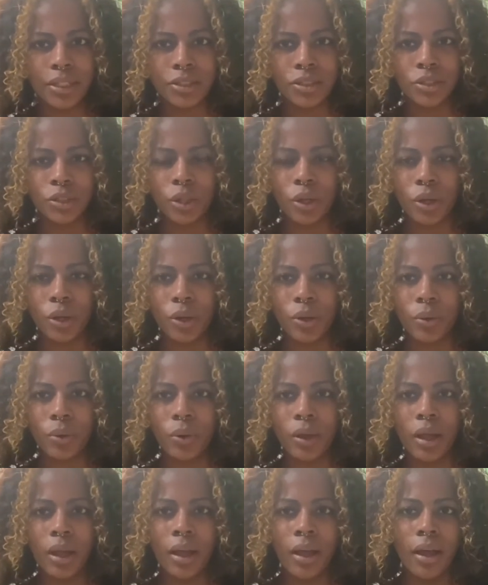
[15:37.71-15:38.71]
So
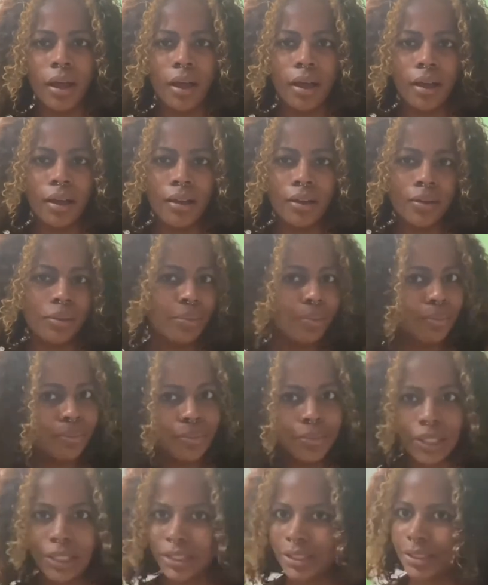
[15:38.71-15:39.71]

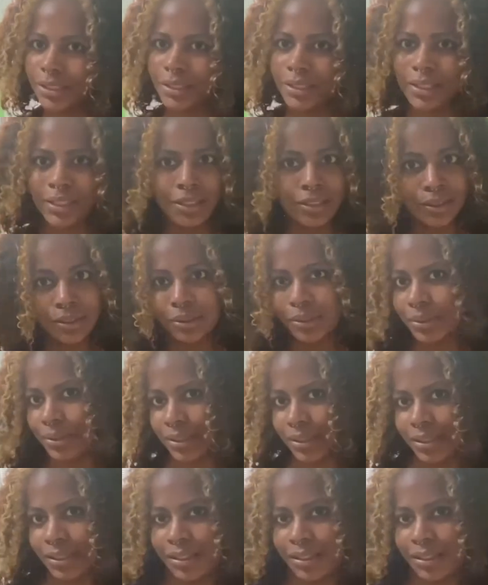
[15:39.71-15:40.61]
let's get into it.